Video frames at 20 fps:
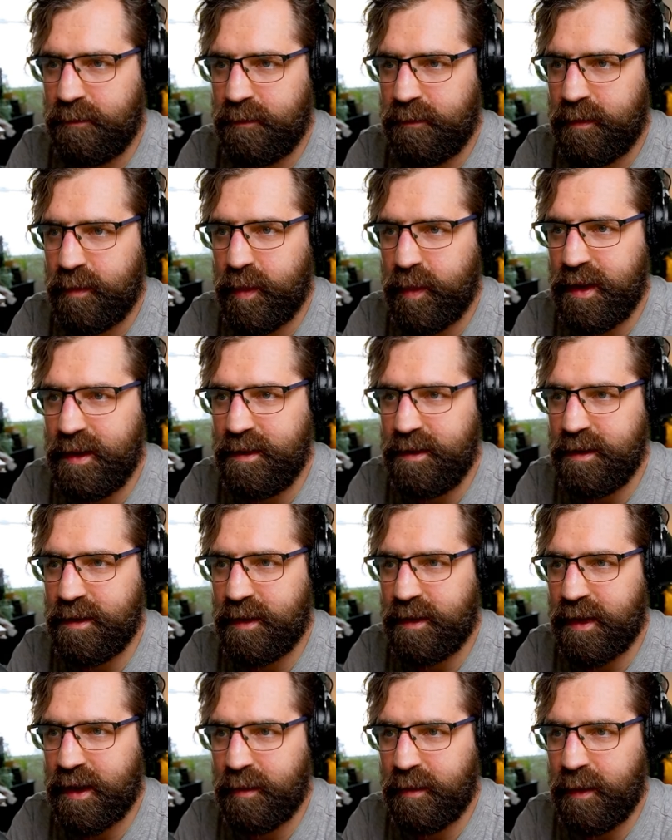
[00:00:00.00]
Be easier to
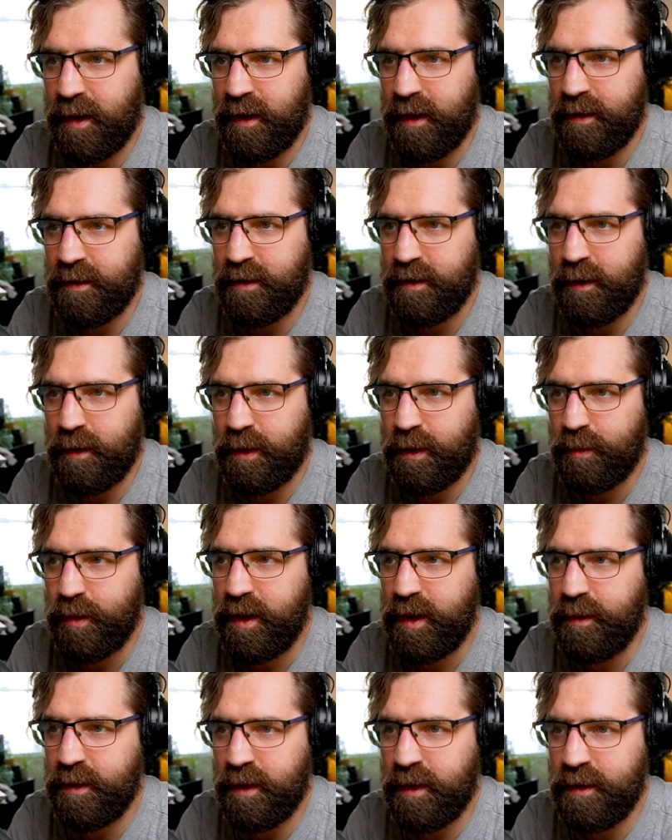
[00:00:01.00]
think about. So
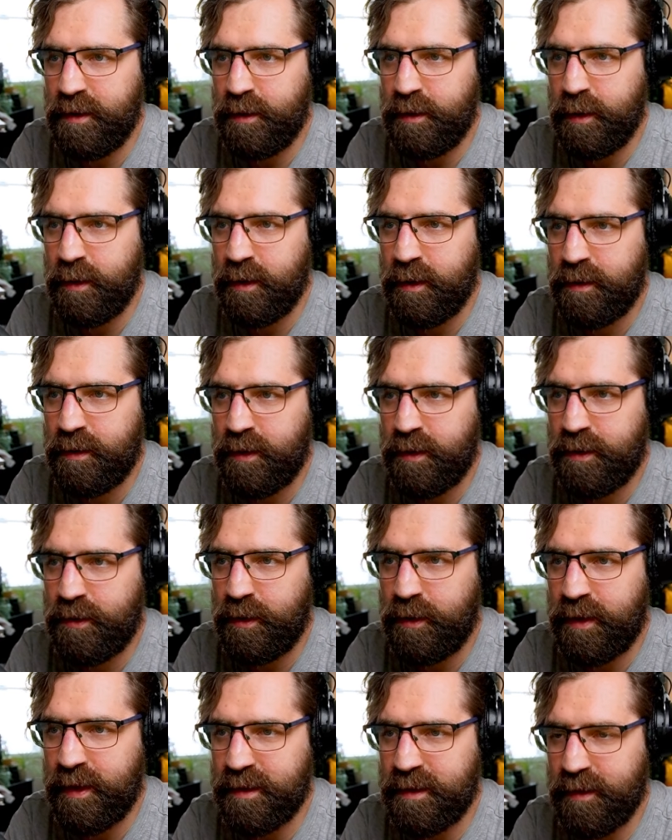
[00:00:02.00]
3 with only two
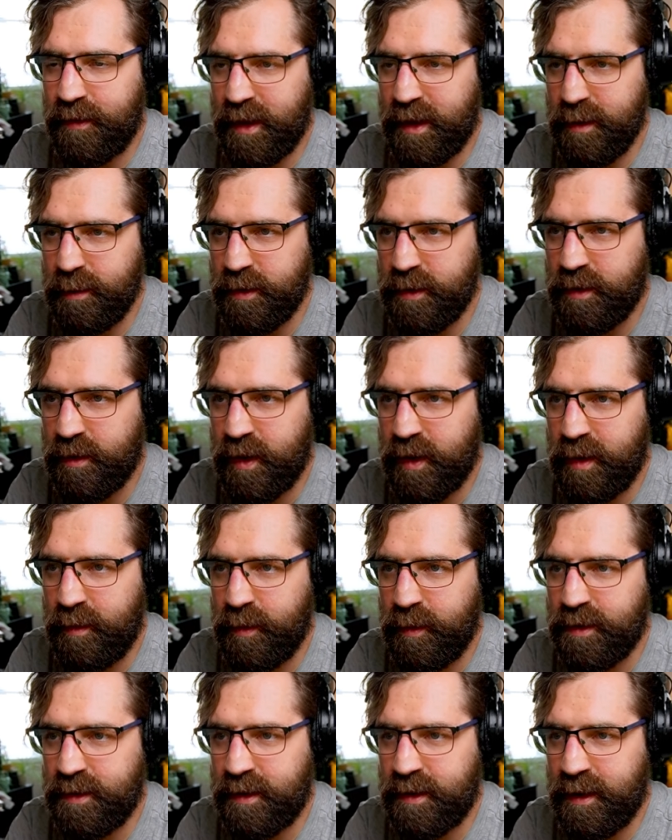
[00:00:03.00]
things available to it
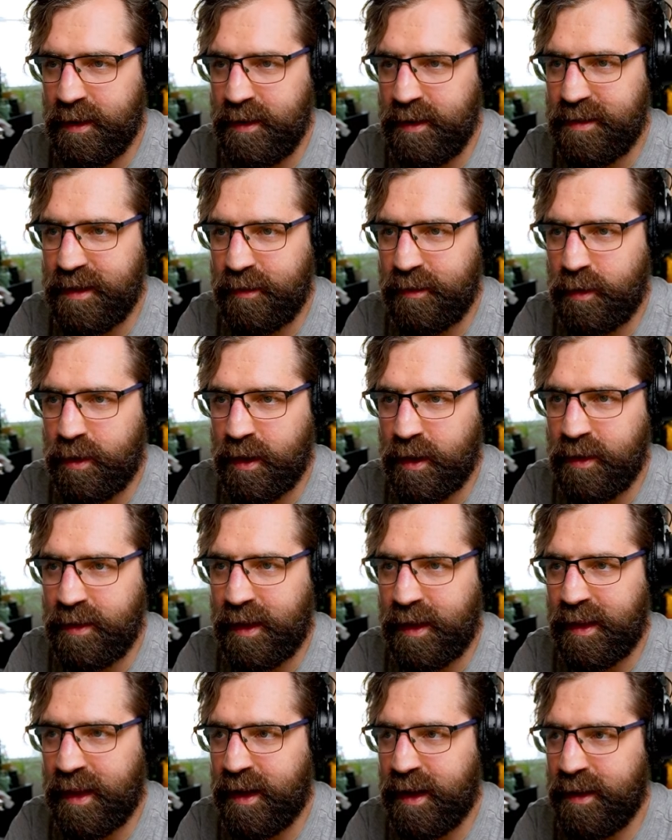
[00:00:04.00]
must at least have one going
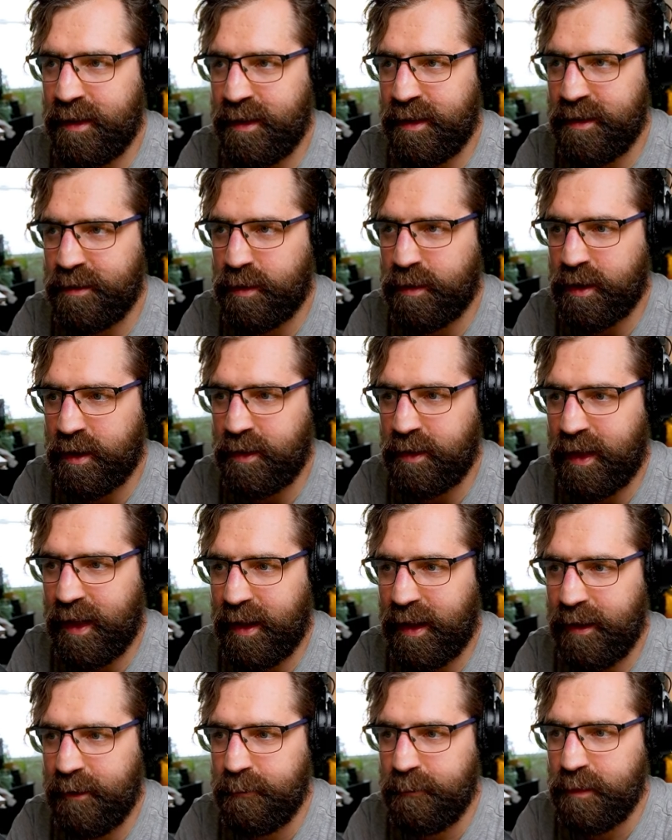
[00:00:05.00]
down there, at least one going
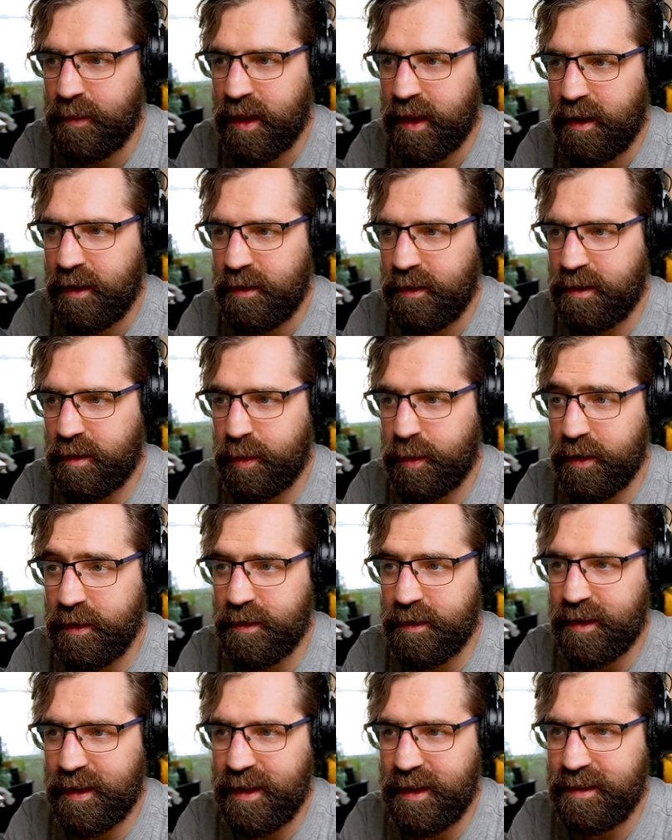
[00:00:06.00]
there. The
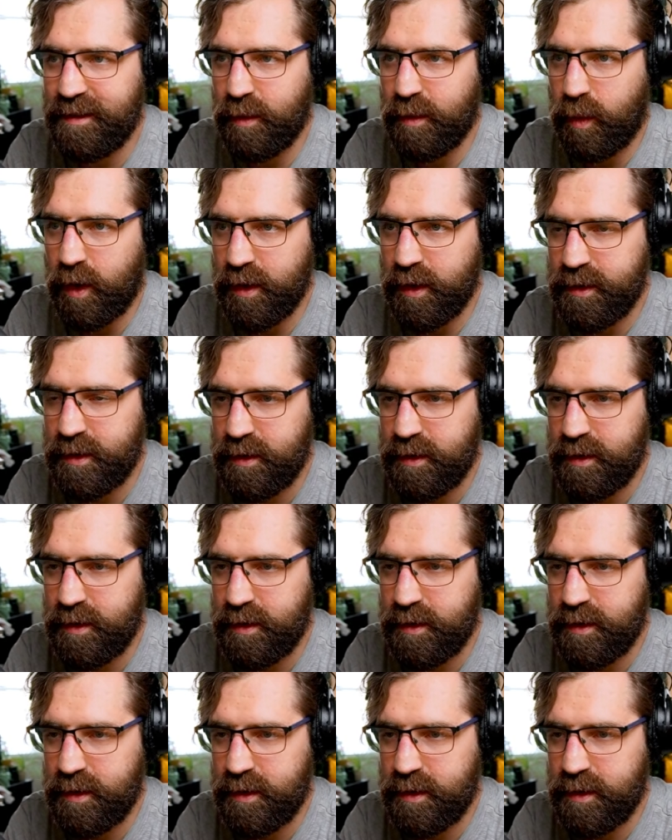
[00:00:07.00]
portal's at least a 1.